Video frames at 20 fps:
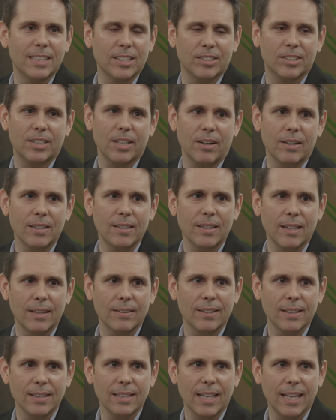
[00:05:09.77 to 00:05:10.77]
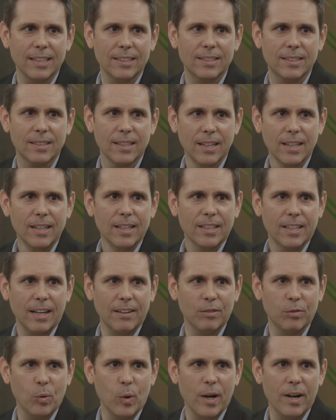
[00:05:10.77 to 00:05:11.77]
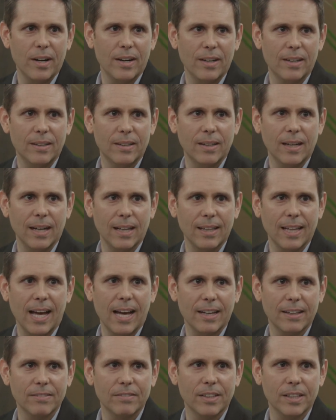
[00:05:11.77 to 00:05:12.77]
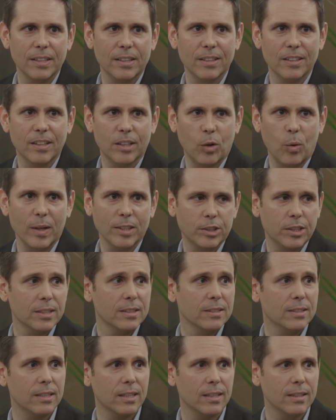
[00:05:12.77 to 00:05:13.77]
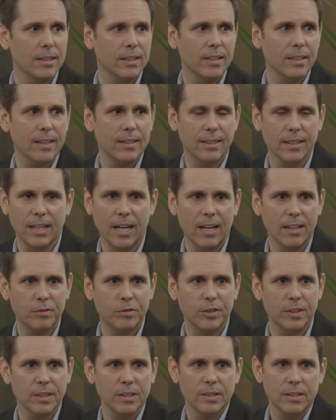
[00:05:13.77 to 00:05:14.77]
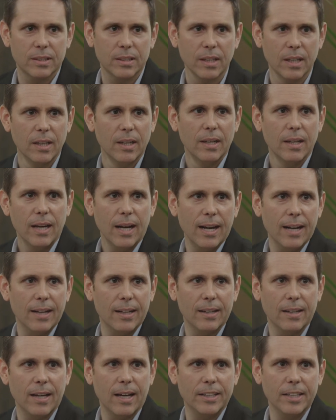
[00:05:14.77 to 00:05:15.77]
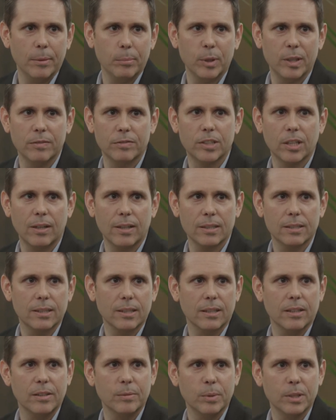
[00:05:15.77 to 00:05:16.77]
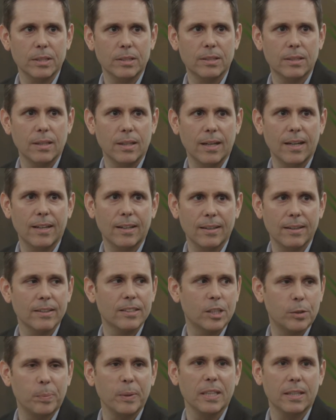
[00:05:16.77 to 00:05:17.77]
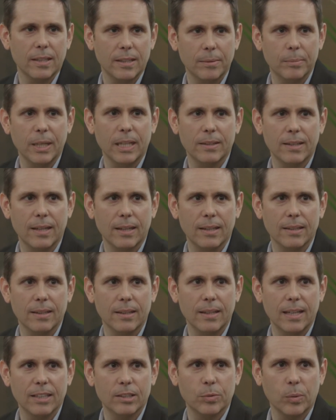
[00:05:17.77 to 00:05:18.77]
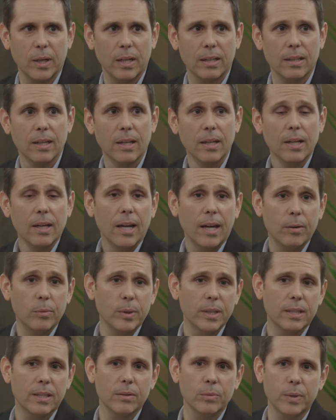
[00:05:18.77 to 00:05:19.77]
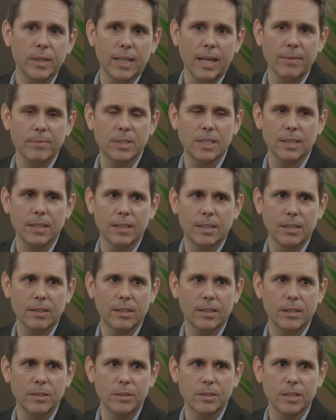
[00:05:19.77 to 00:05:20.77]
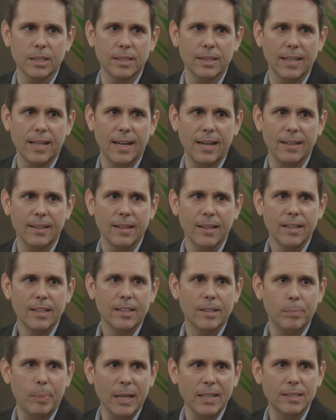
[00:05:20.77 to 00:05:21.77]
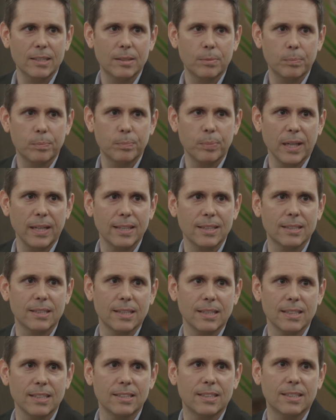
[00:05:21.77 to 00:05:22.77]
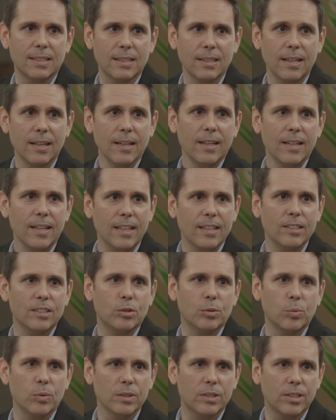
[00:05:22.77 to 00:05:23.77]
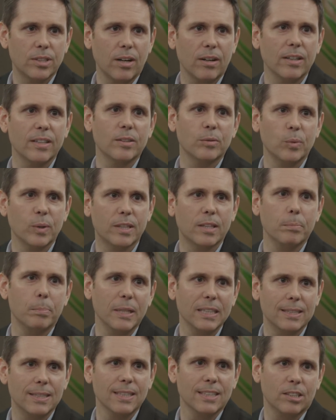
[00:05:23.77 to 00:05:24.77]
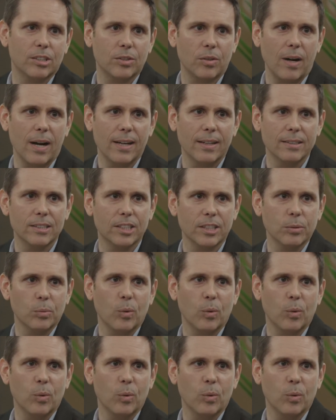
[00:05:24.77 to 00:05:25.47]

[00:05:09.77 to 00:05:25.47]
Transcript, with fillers: to start? I think that's kind of where a lot of the, the questions in here at the conference. Uh, a number of talks are going to be uh, speaking yeah. about that as well. And we we came to the conclusion that the best place is is starting with the business strategy.